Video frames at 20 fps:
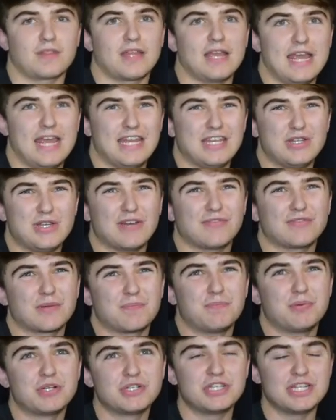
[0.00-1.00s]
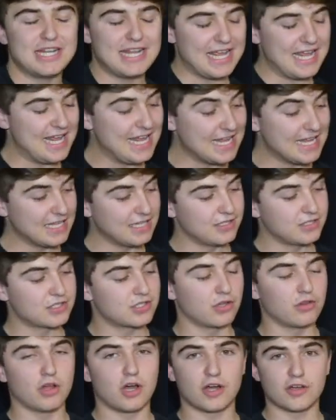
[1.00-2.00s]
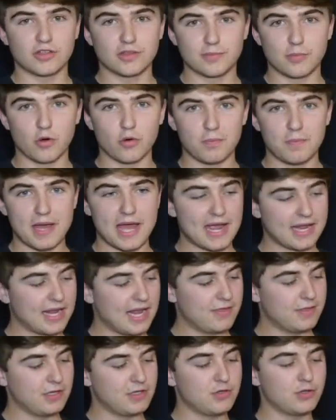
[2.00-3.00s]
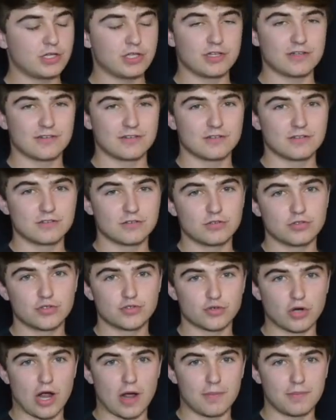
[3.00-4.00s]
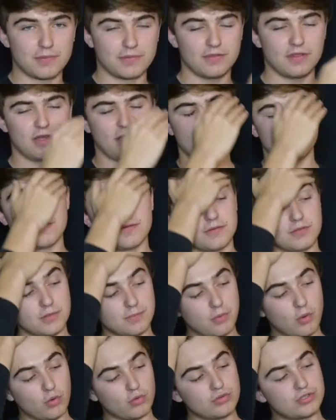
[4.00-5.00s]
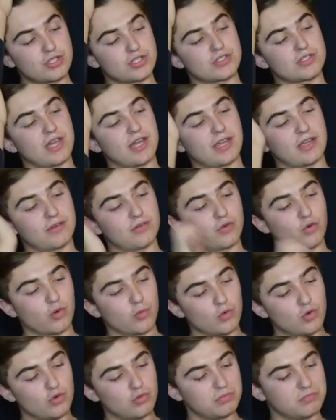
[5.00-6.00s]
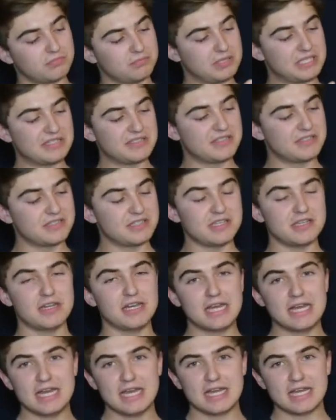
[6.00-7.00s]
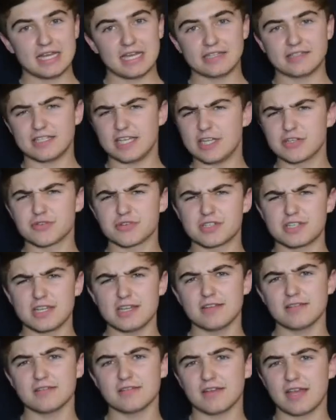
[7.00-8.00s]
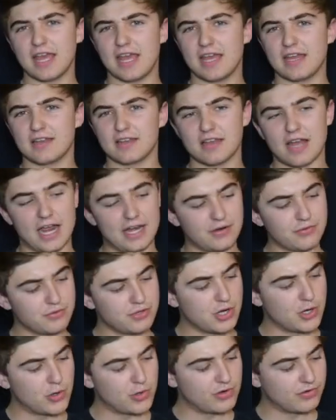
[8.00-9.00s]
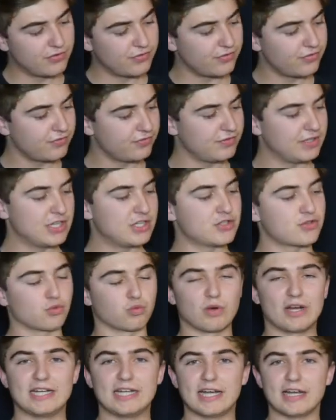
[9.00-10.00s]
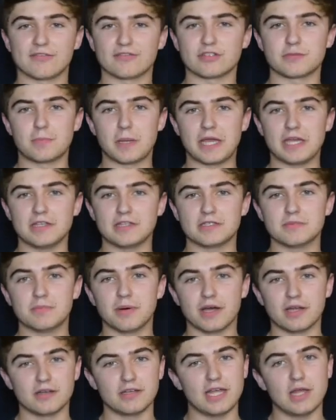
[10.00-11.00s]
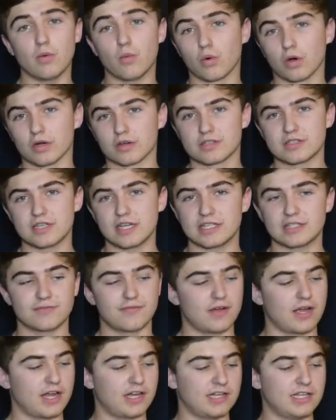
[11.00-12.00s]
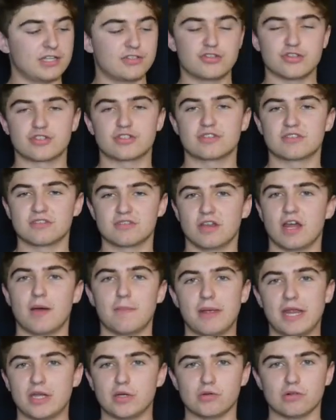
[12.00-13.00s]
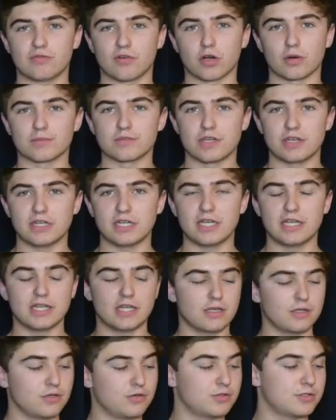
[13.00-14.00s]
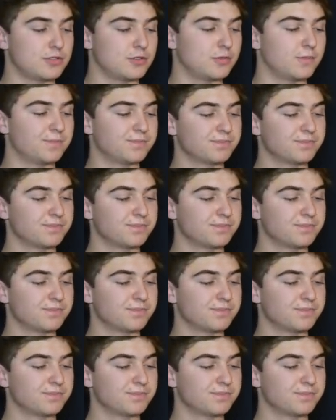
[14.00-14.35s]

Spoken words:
and you have to push it in to lock the bolt back, and then you can drop the bolt just like a normal PCC. It's interesting, and I don't know if they just ran out of space, but it works, it's fine. It's just a manual of arms they need to get used to.